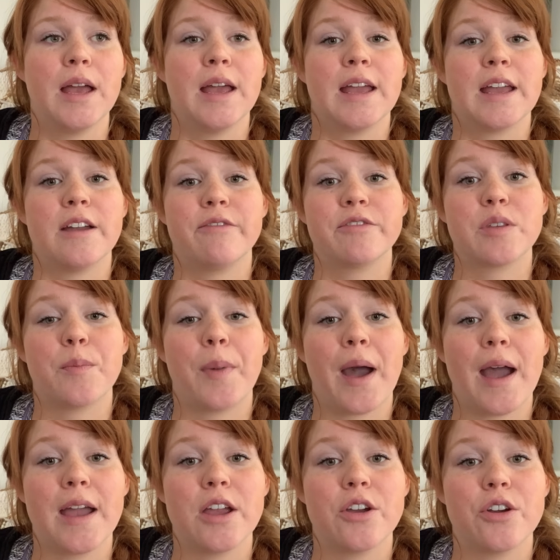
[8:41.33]
If the
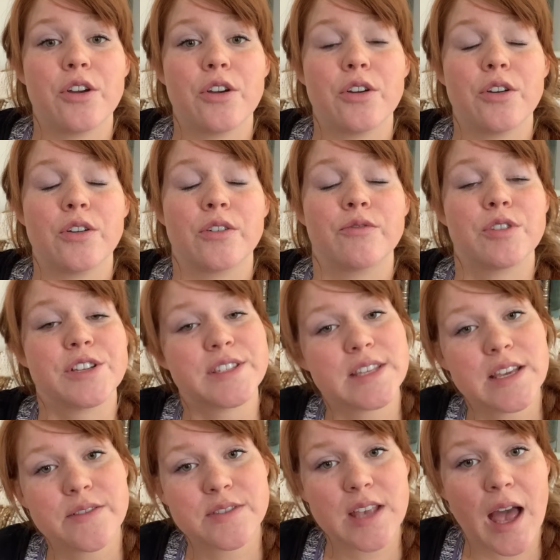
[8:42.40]
buyer
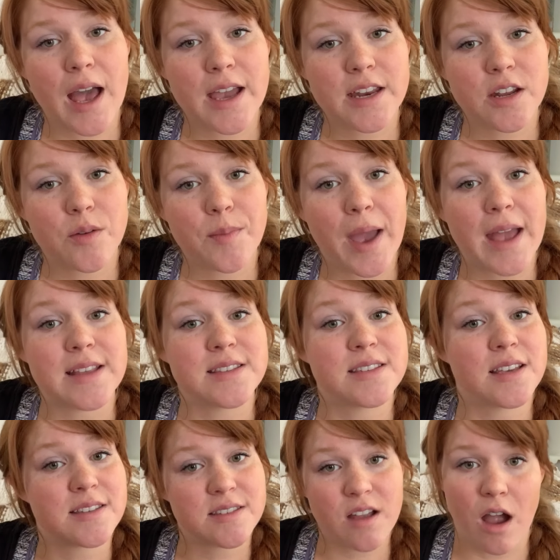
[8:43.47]
receives the item and
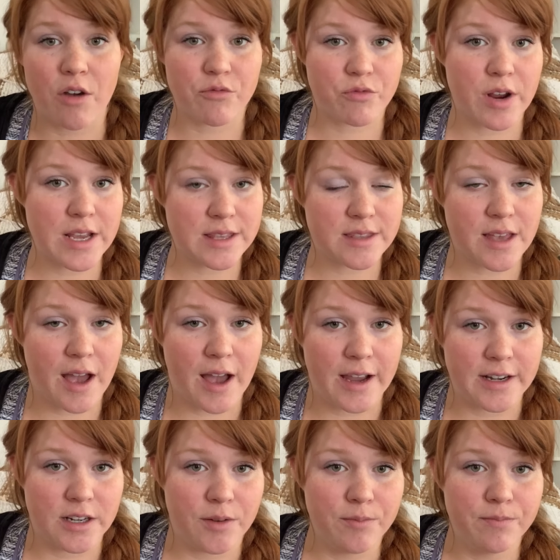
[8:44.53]
does not rate the
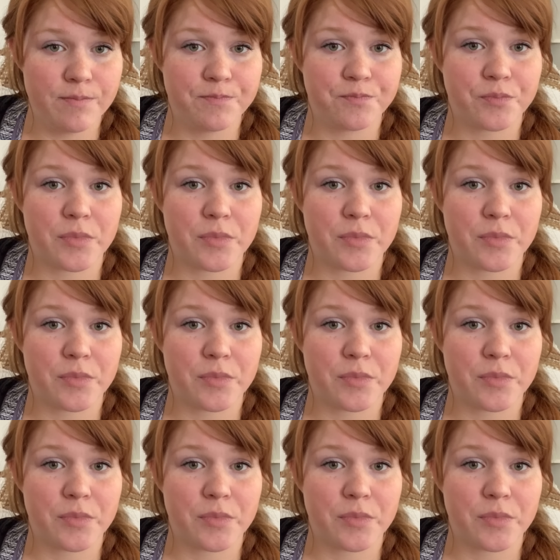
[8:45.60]
item,